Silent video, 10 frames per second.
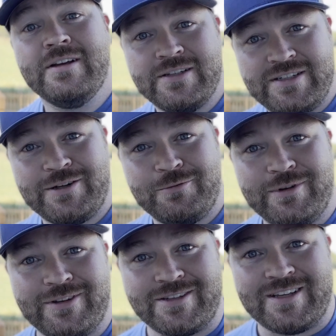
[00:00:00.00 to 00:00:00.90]
Stick
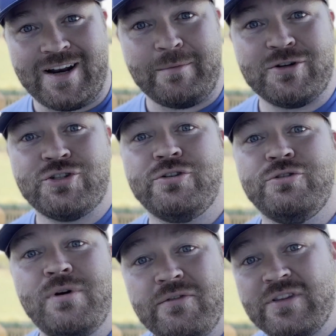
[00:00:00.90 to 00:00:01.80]
with us, and I'm going to show
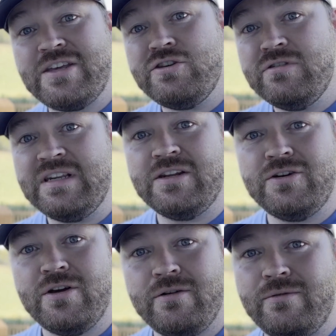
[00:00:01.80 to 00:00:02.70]
you everything you need to
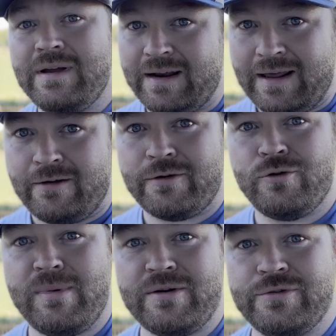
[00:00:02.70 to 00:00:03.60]
know and how to
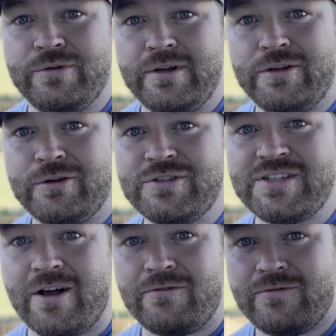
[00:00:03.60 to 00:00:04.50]
go about doing it yourself.